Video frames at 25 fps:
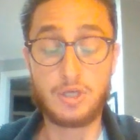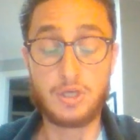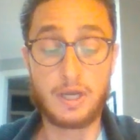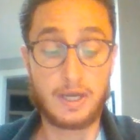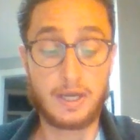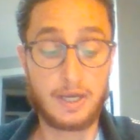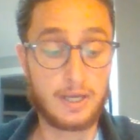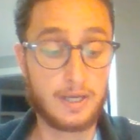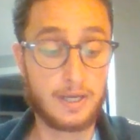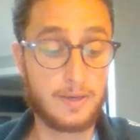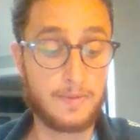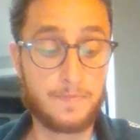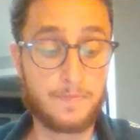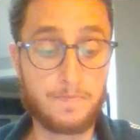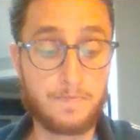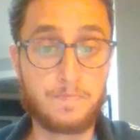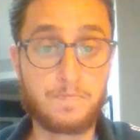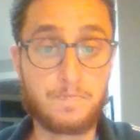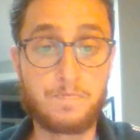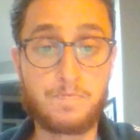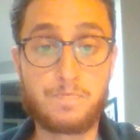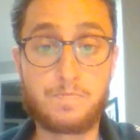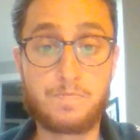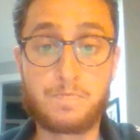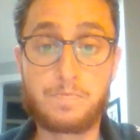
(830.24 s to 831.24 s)
And
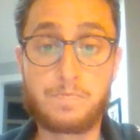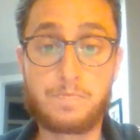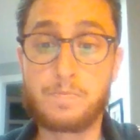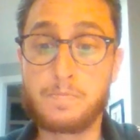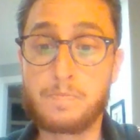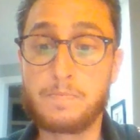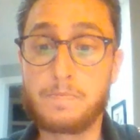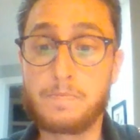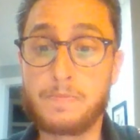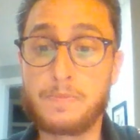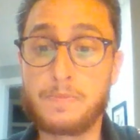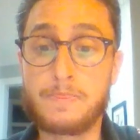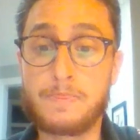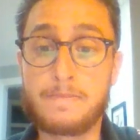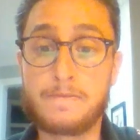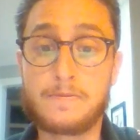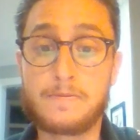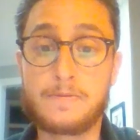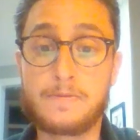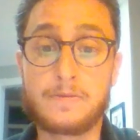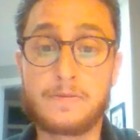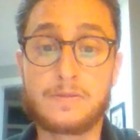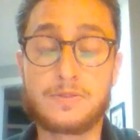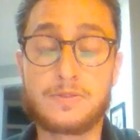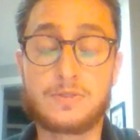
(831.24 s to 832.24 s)

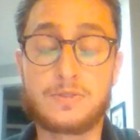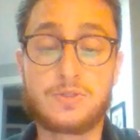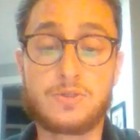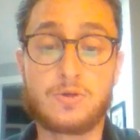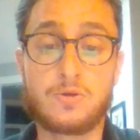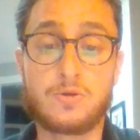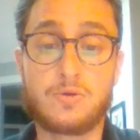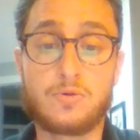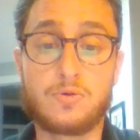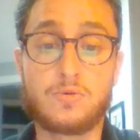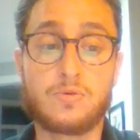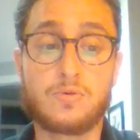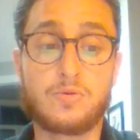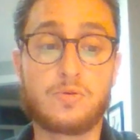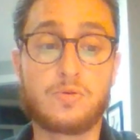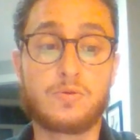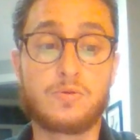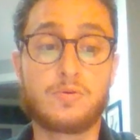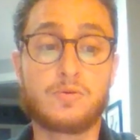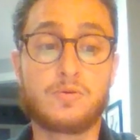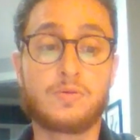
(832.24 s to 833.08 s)
so